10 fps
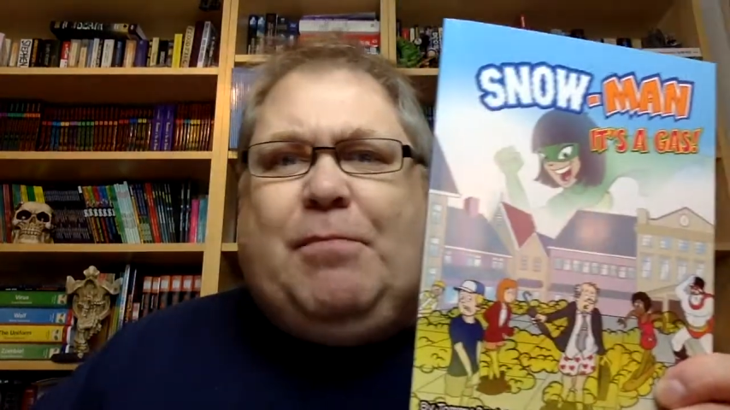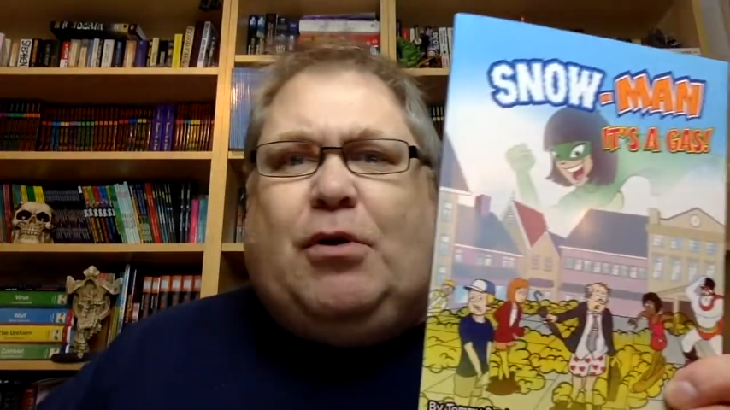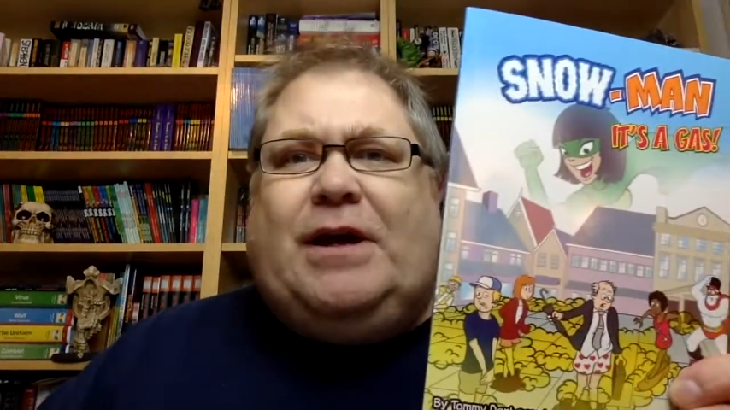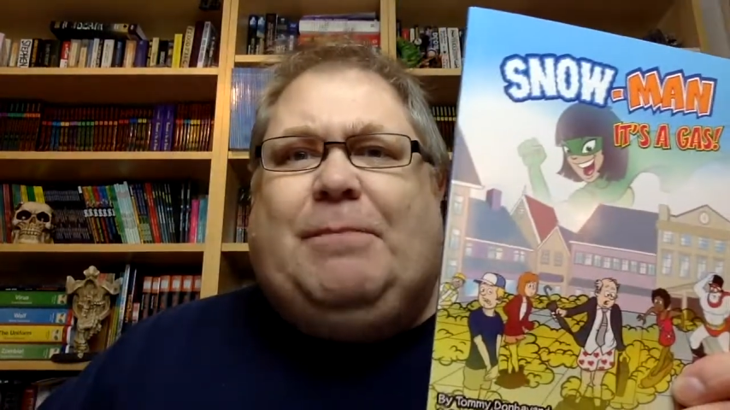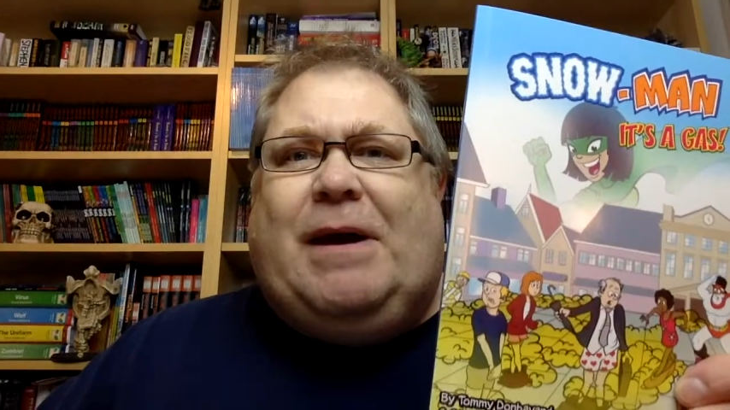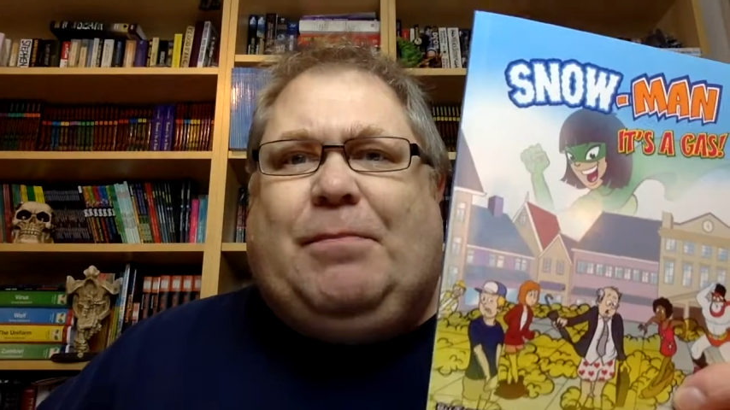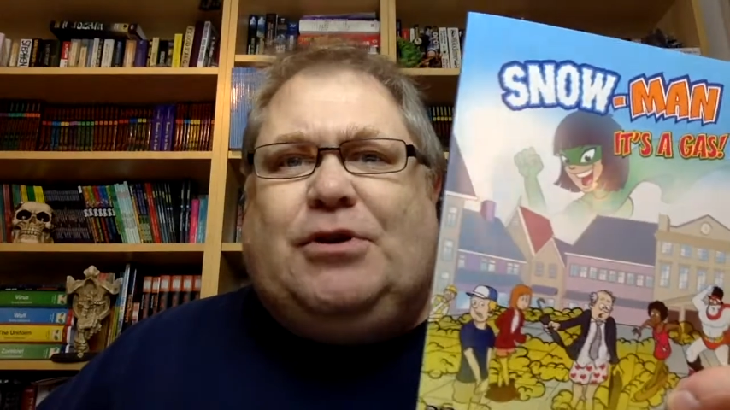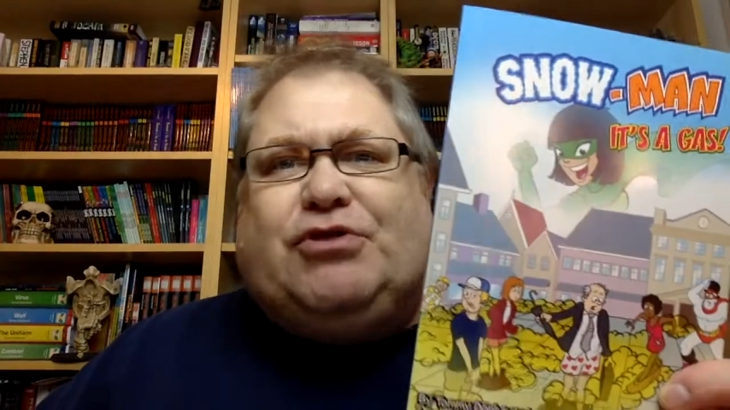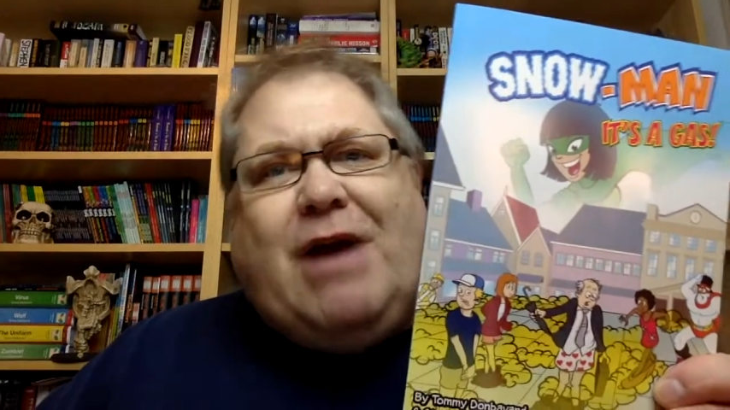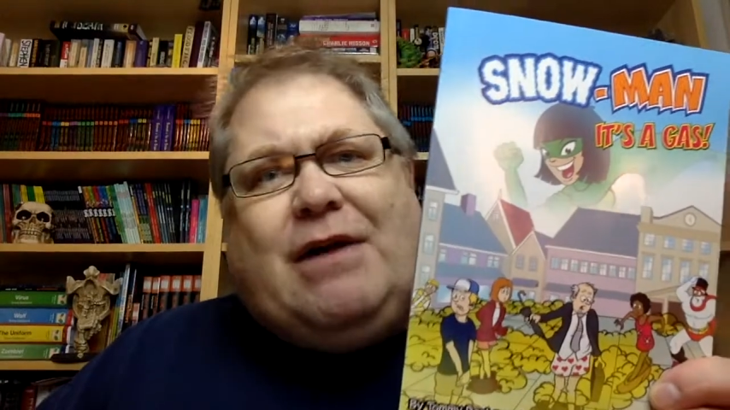pulling
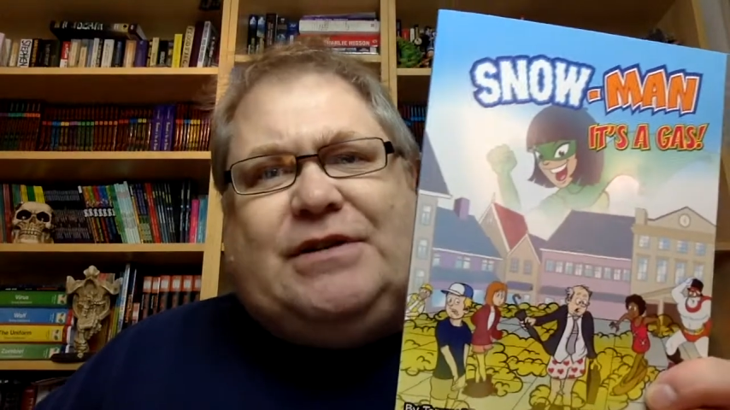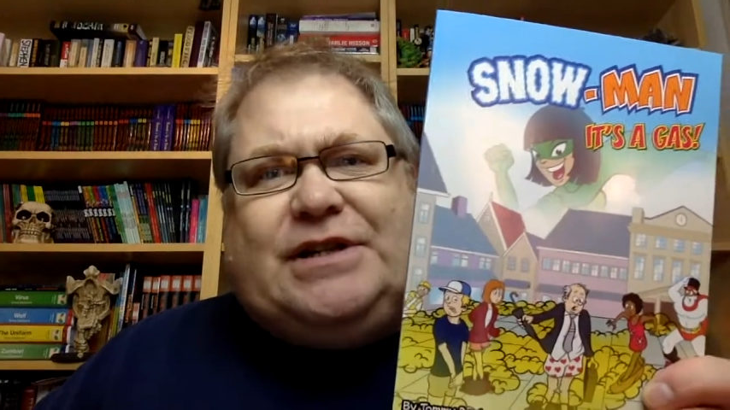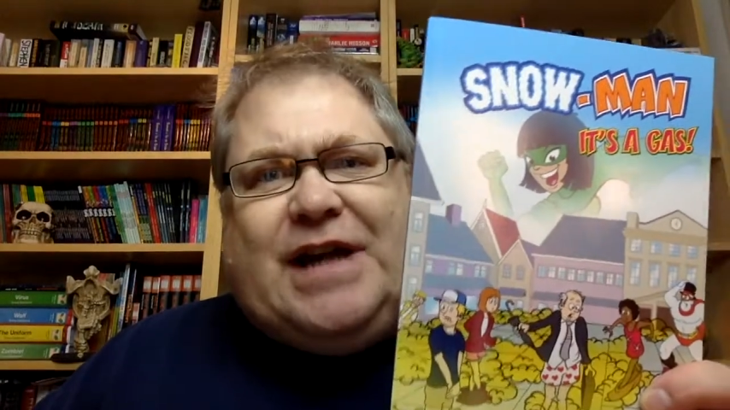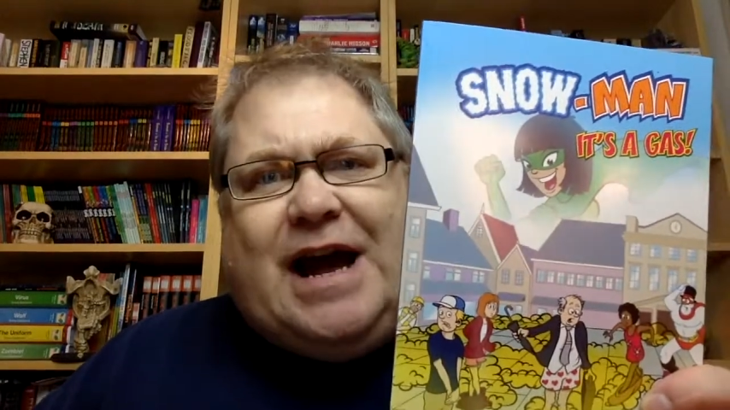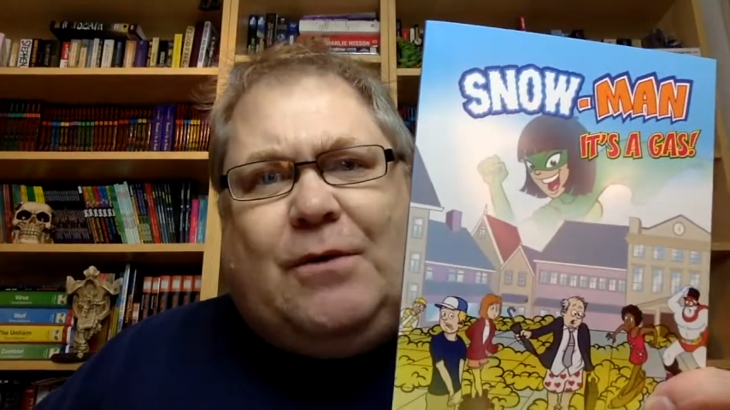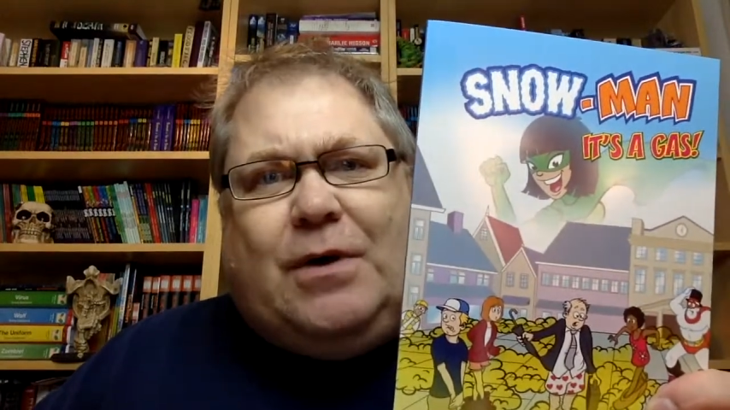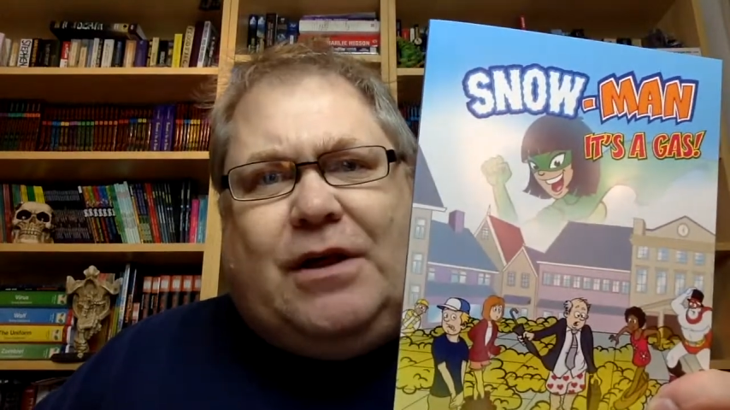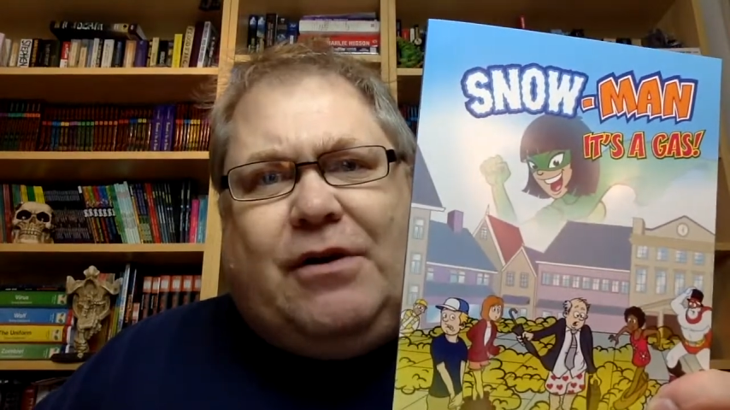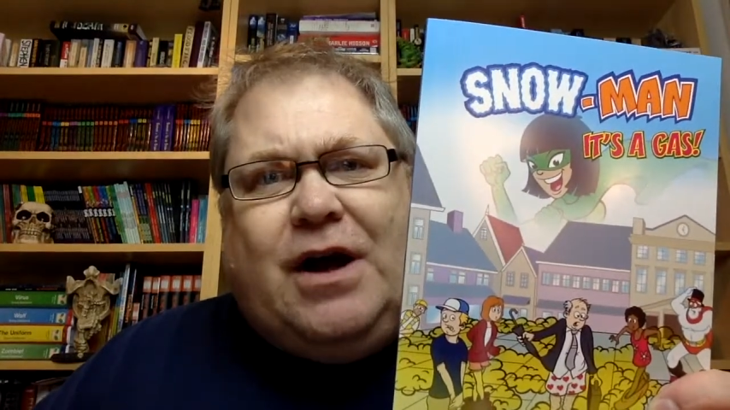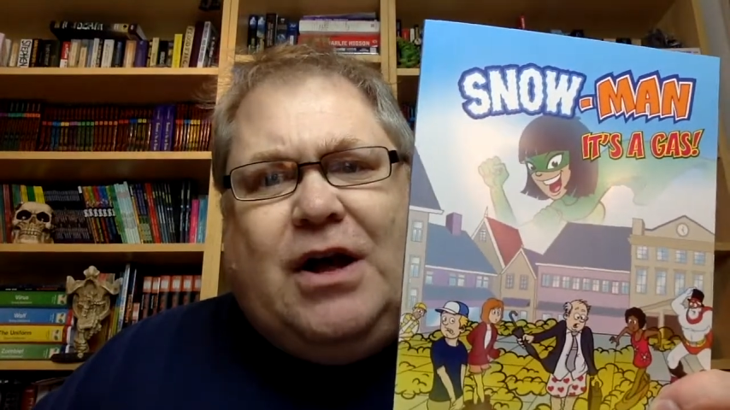people's trousers down while
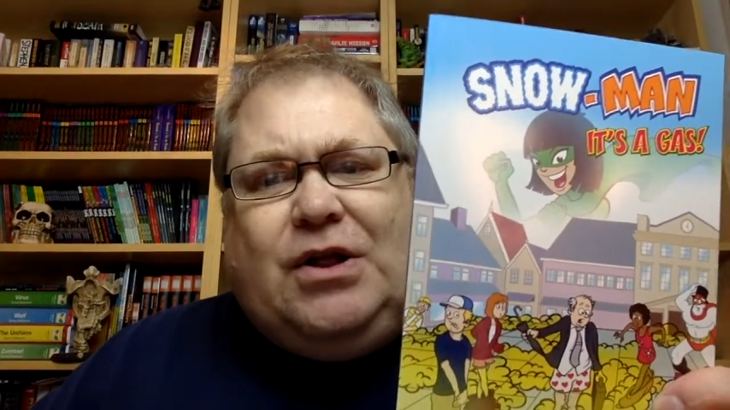there are